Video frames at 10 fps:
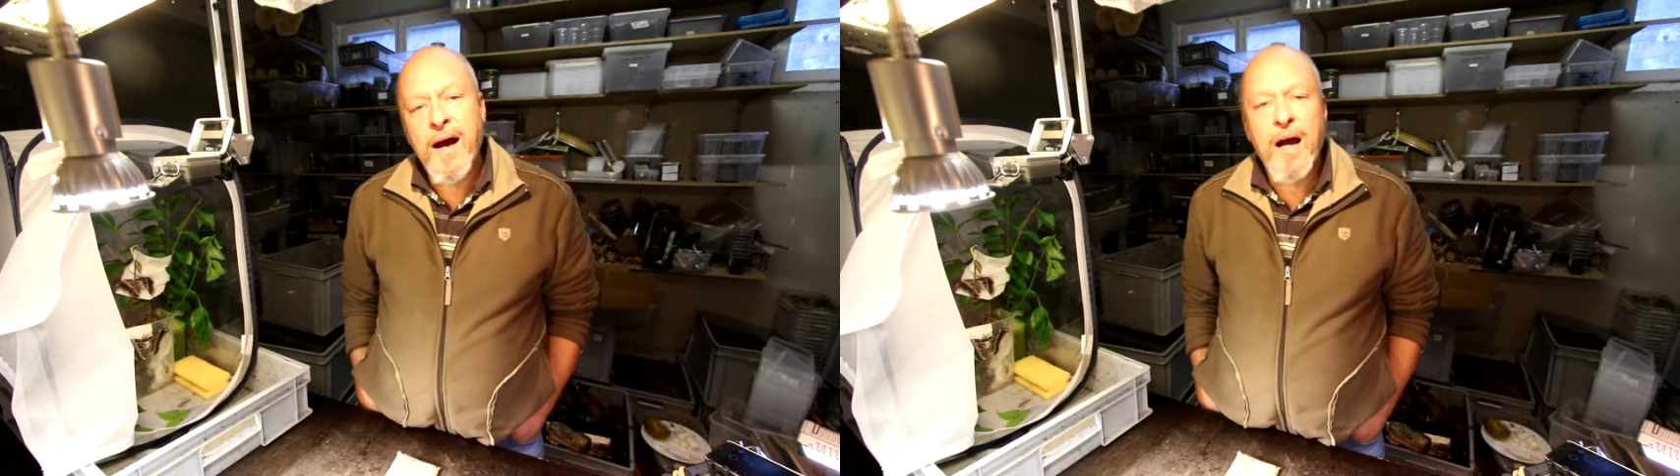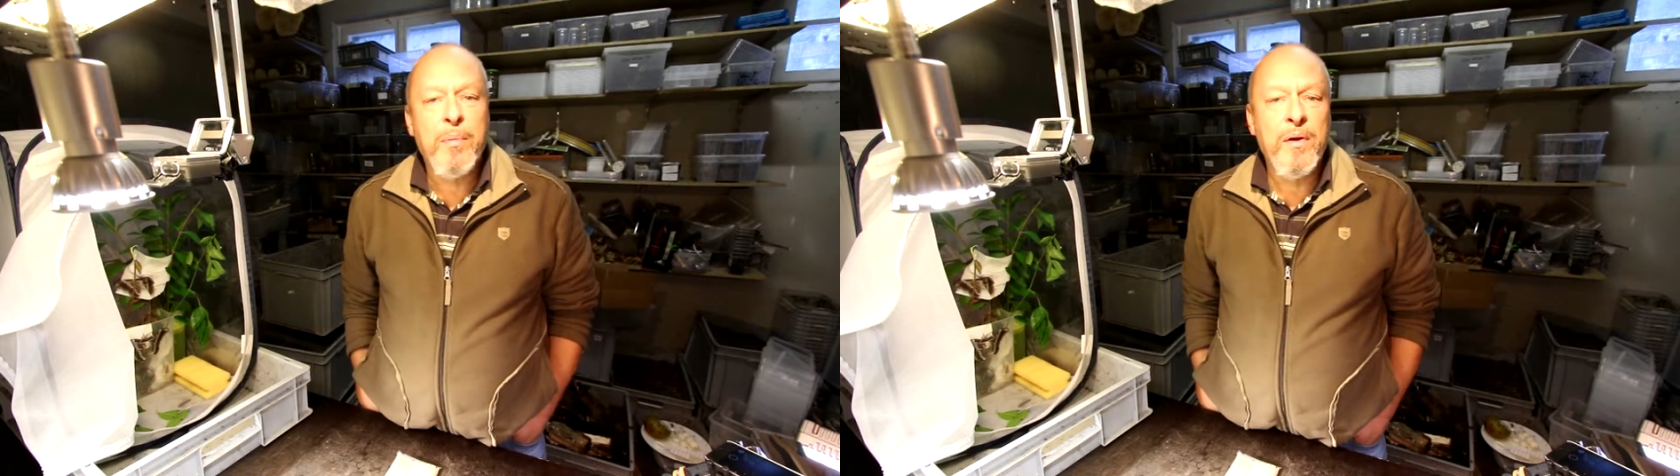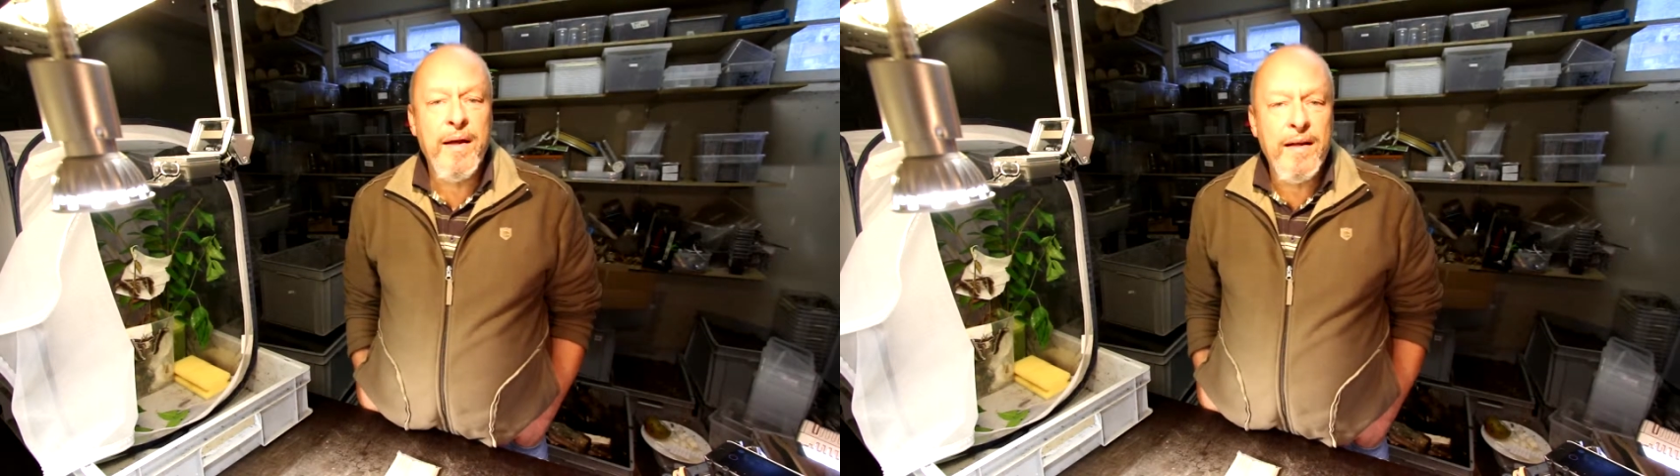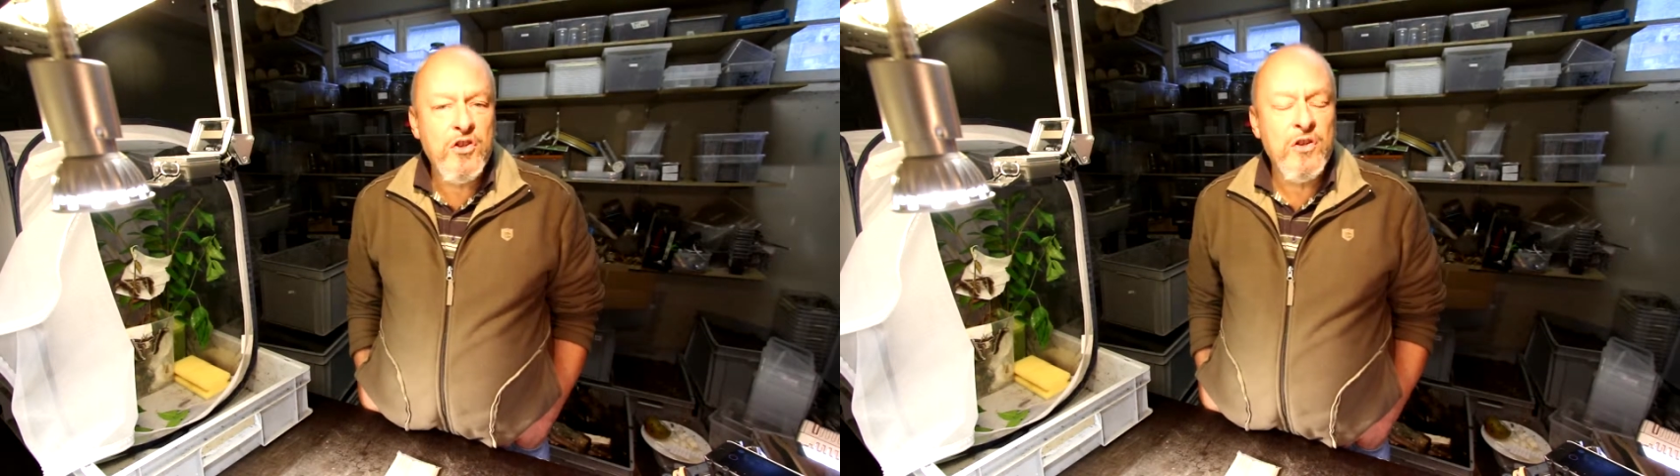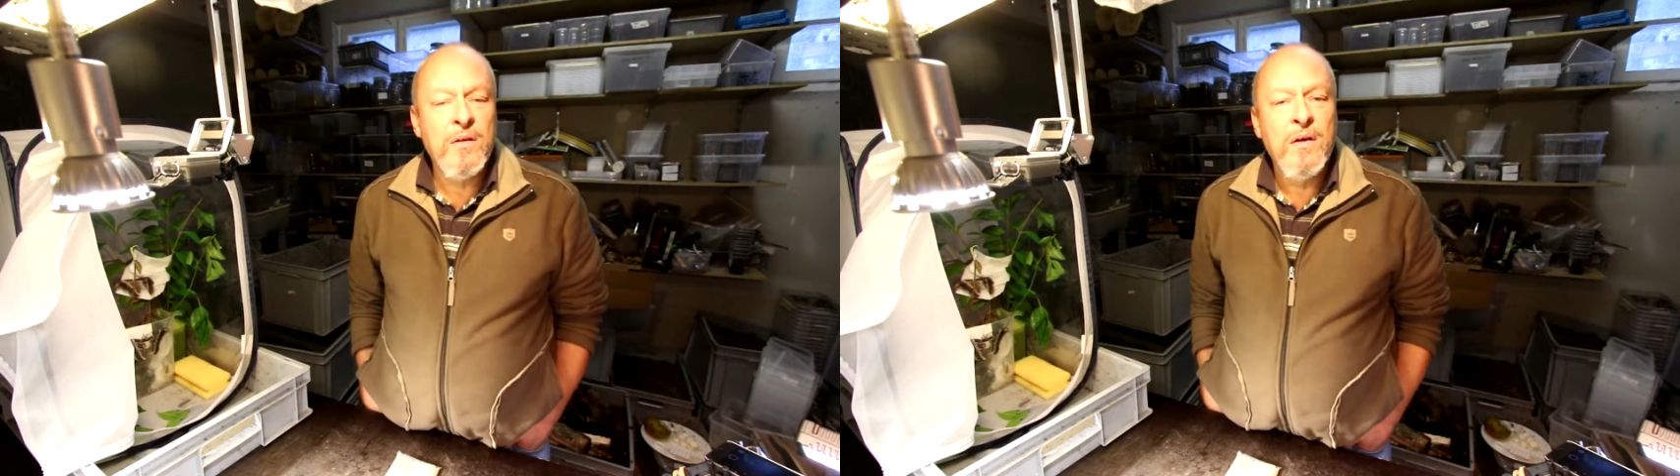
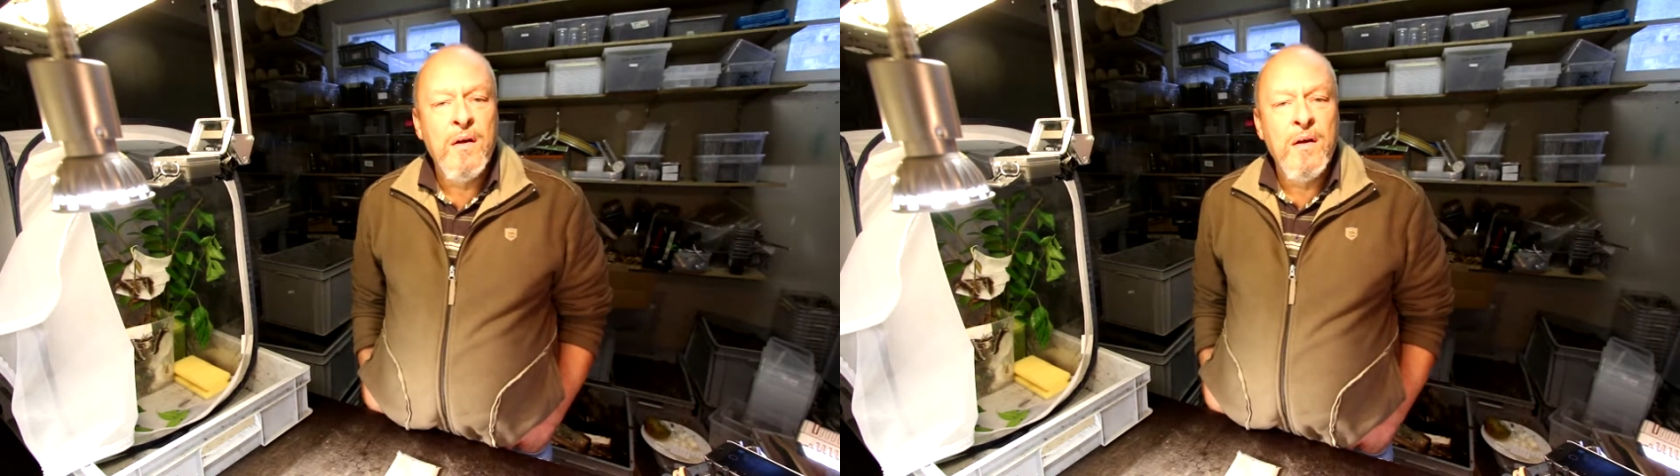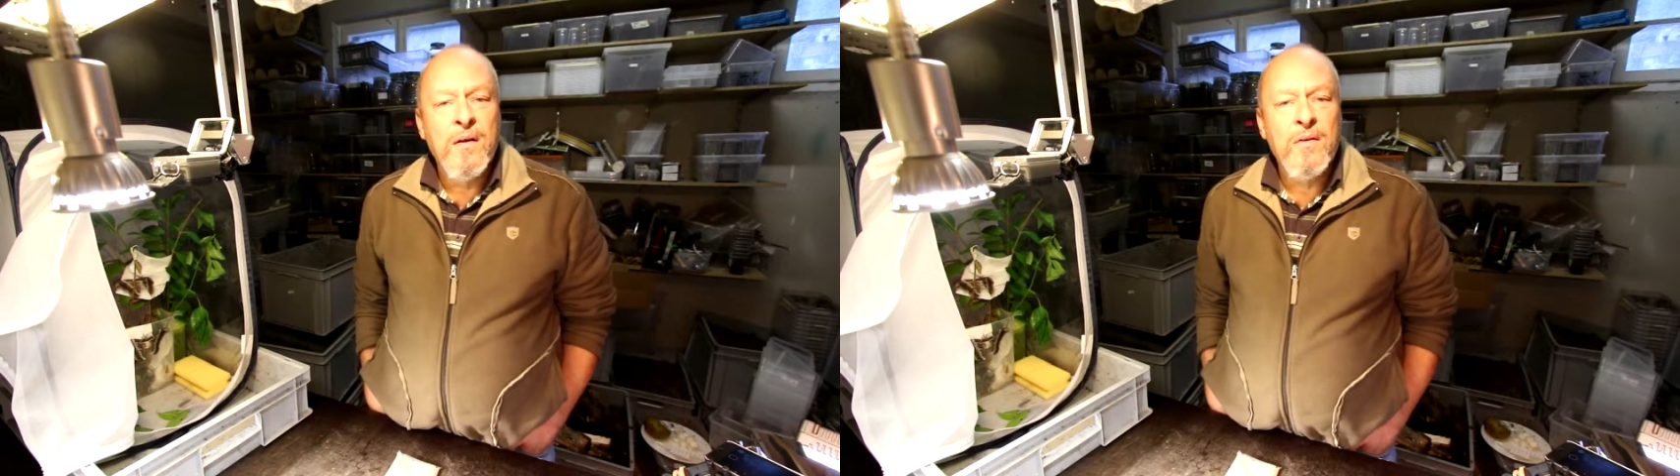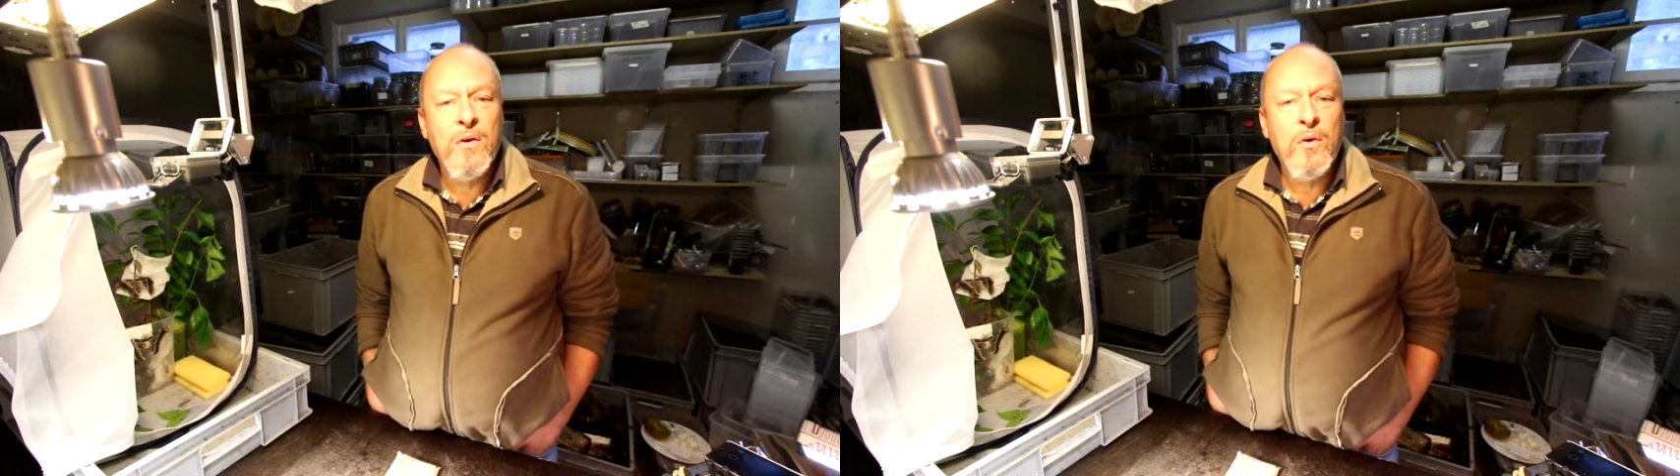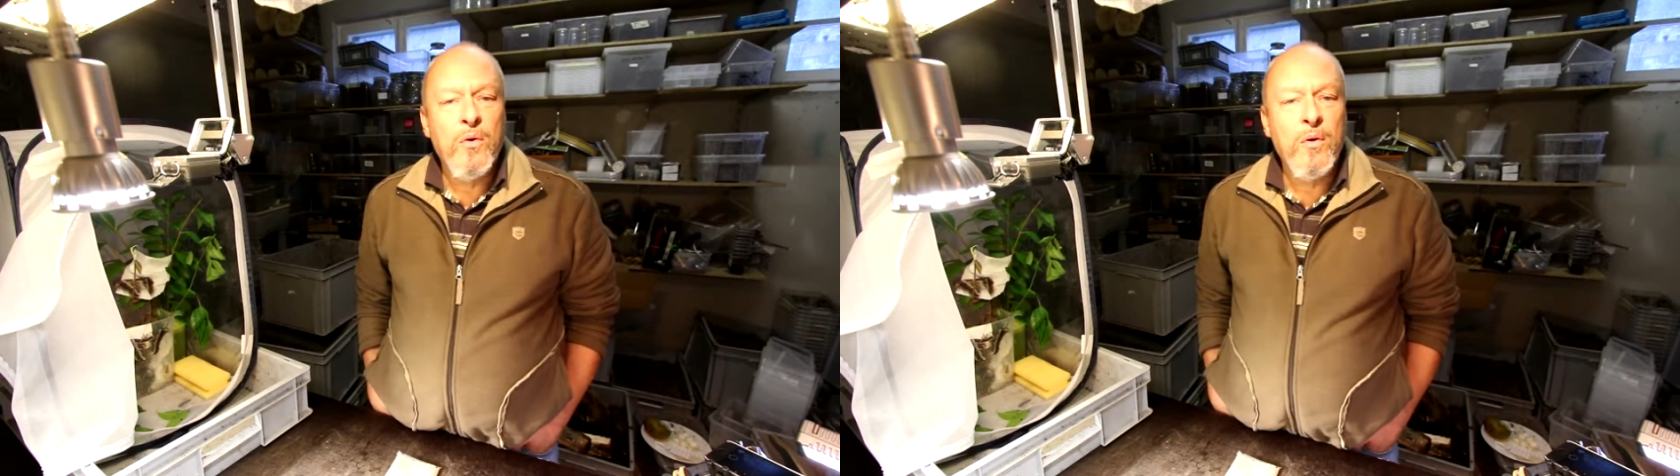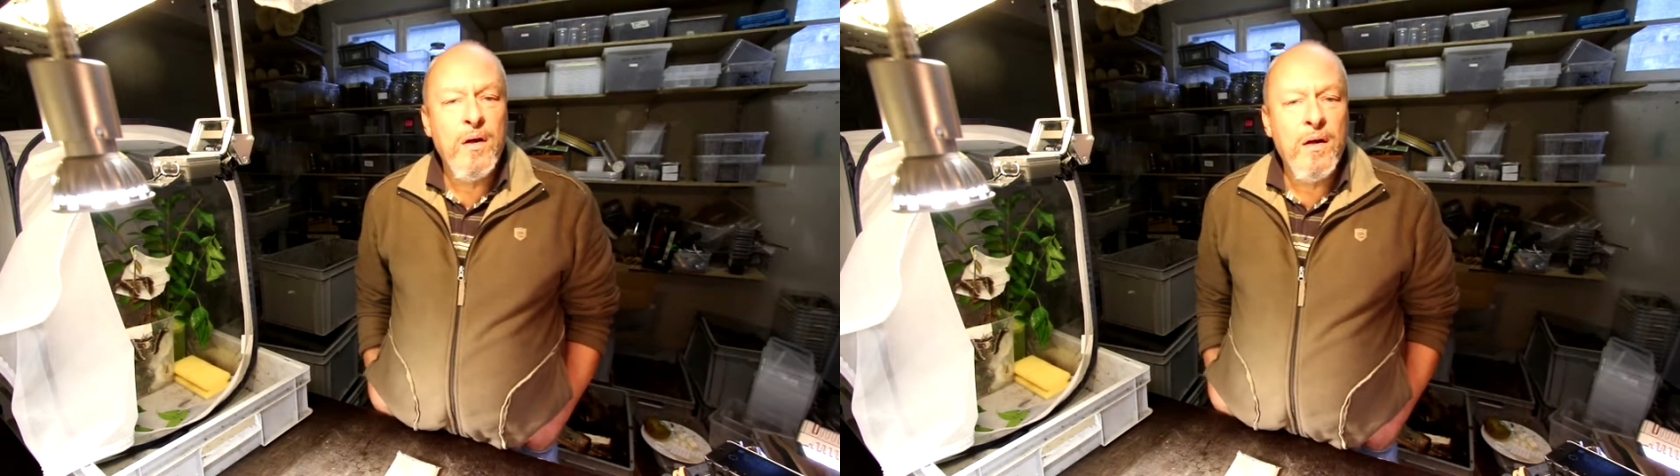hibernation,
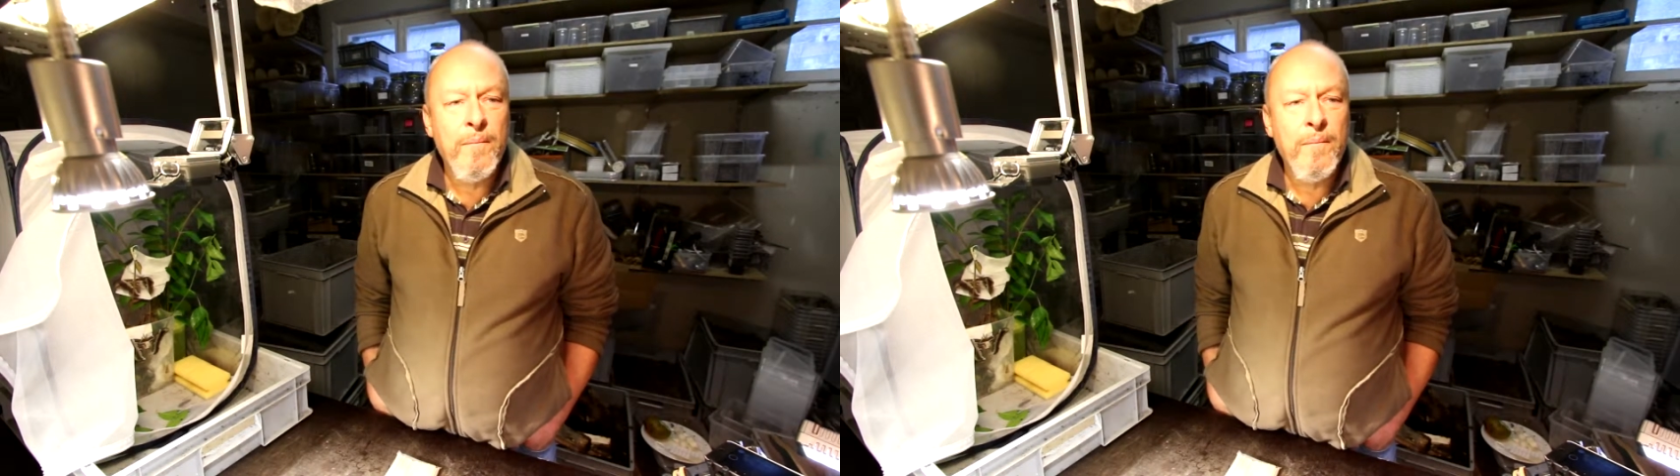so